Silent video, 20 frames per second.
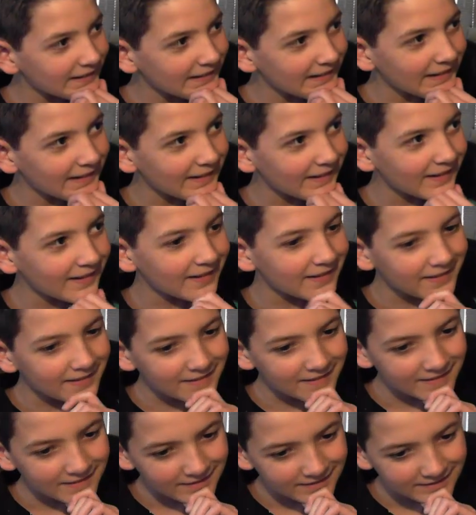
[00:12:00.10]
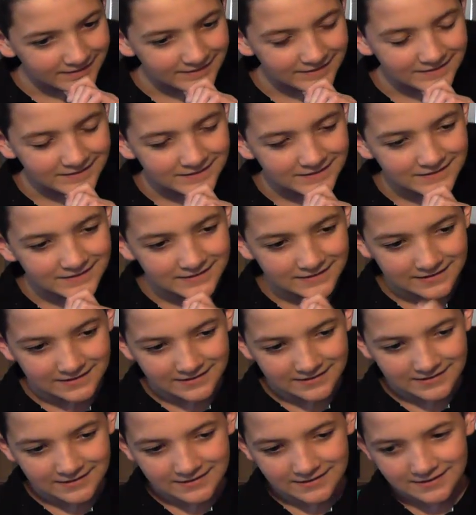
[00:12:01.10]

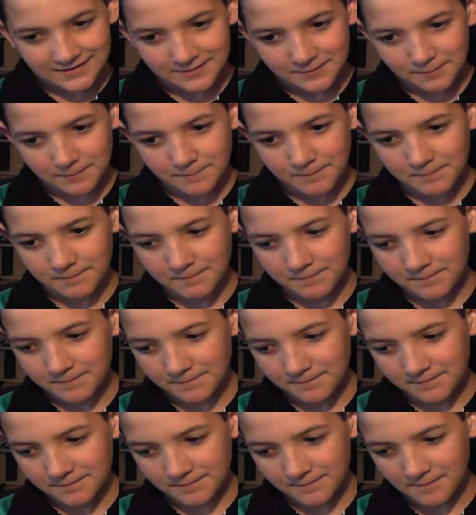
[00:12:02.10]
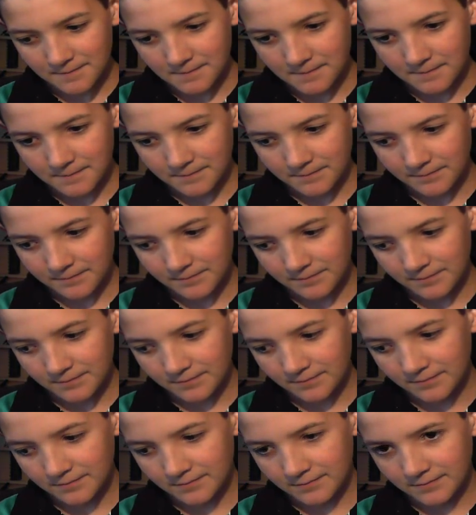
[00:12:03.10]

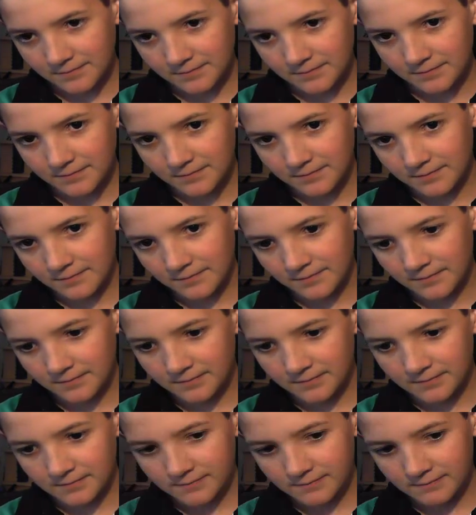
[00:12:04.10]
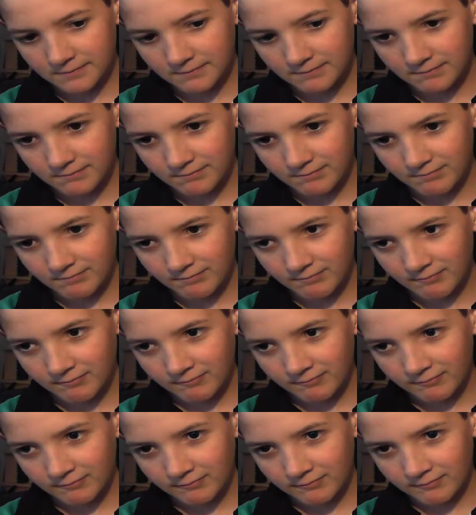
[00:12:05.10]

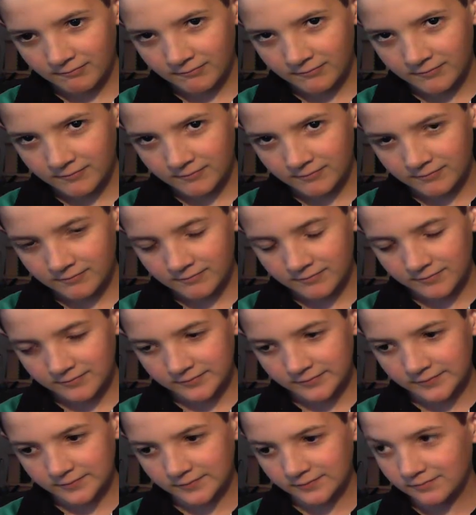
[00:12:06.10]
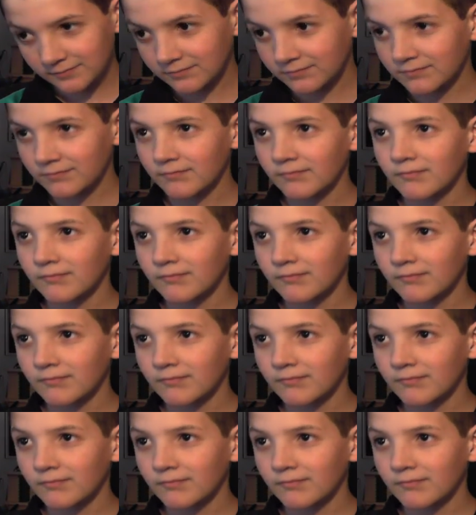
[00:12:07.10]
No words are spoken by the person on screen.